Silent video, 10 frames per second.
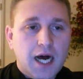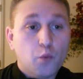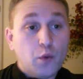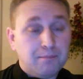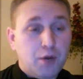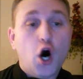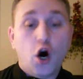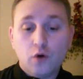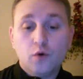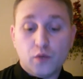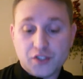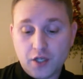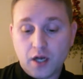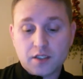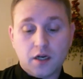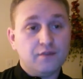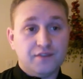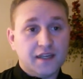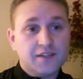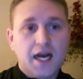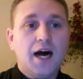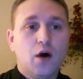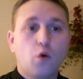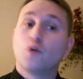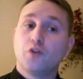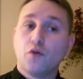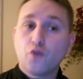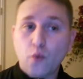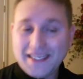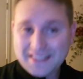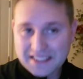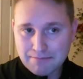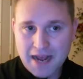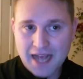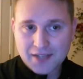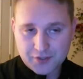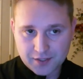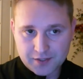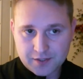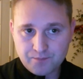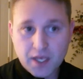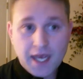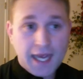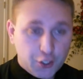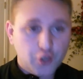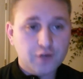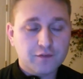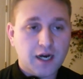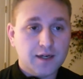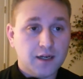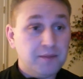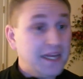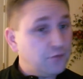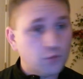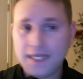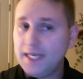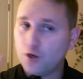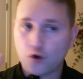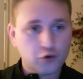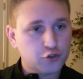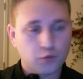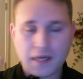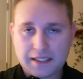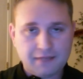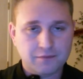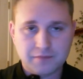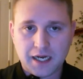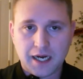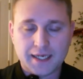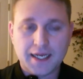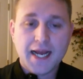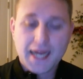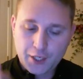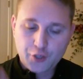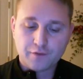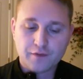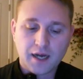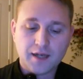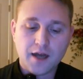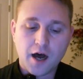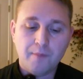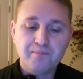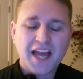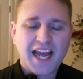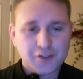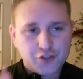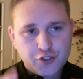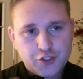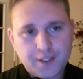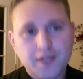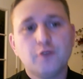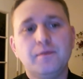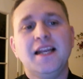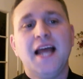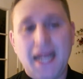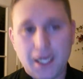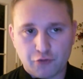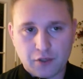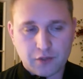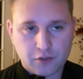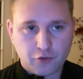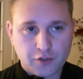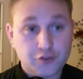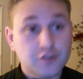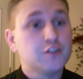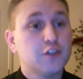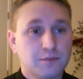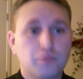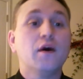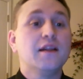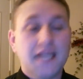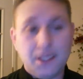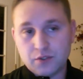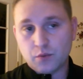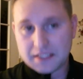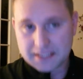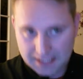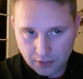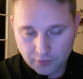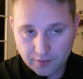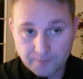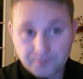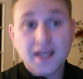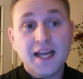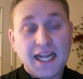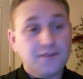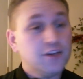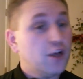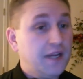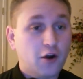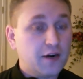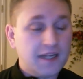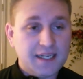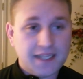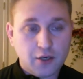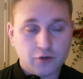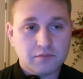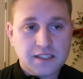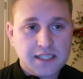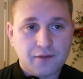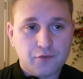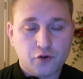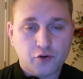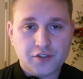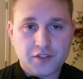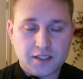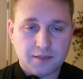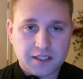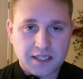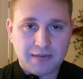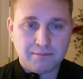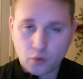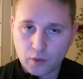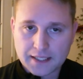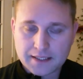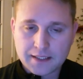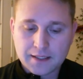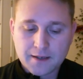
When Paul was knocked off of his high horse on the way to Damascus, he could have gotten up, even when he had heard directly from God, he could have gotten up and still been angry with Christians to the point that he was willing to kill them, even though he already had killed several Christians up to that point.